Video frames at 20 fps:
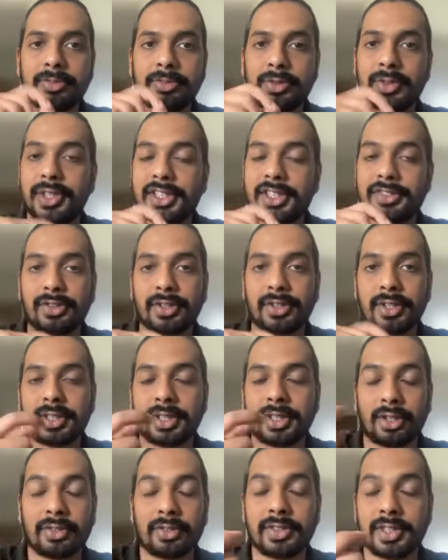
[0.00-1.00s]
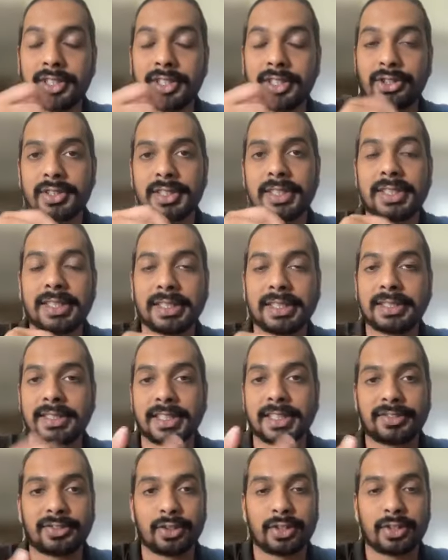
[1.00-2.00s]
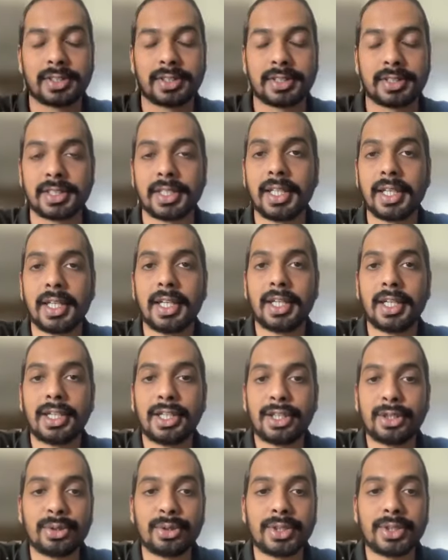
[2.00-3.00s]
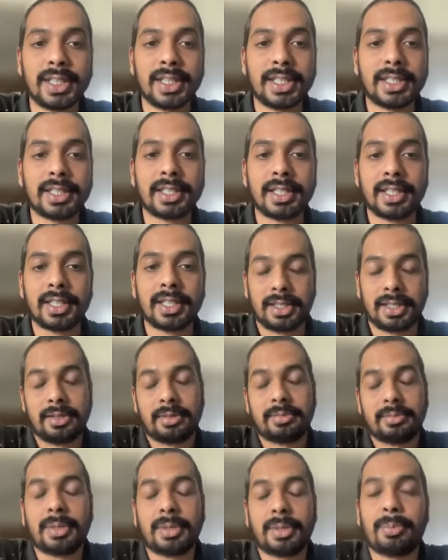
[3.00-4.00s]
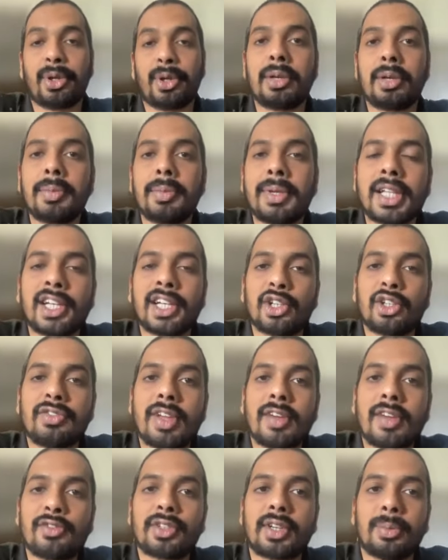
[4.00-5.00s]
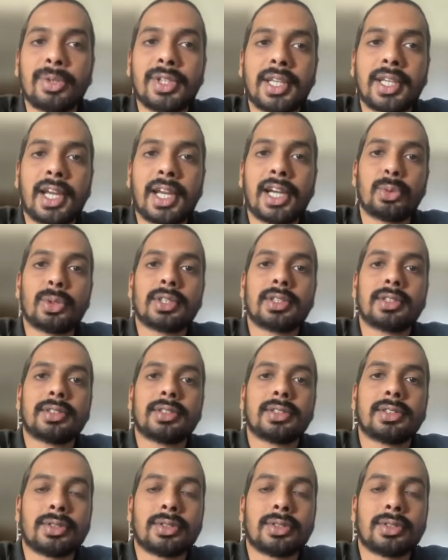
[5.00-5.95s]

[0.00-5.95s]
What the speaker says: words for her, words or sentences for her to read. The point being that we have to communicate with